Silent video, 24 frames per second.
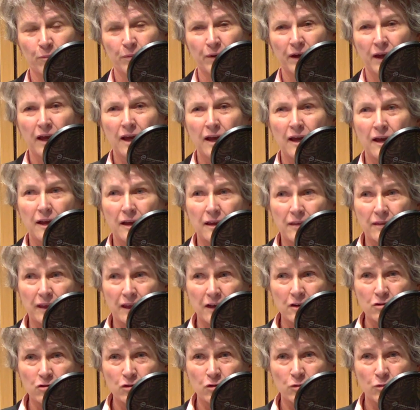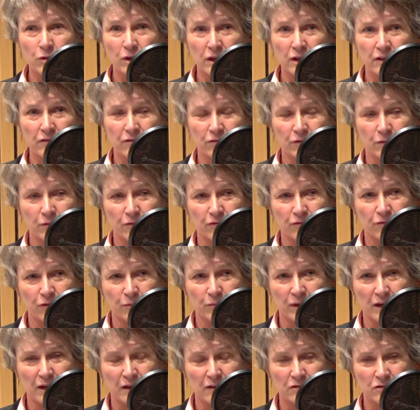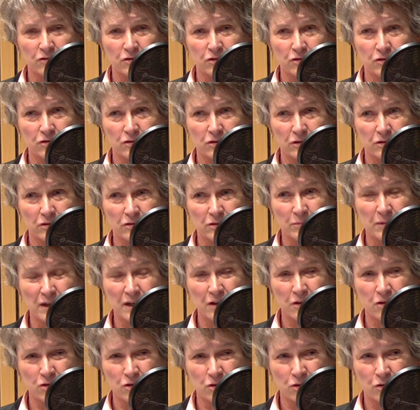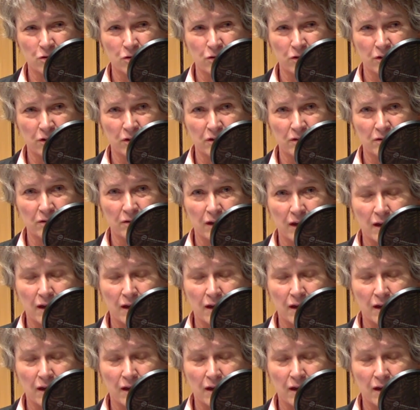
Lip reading: But the issue really for me is just to make sure that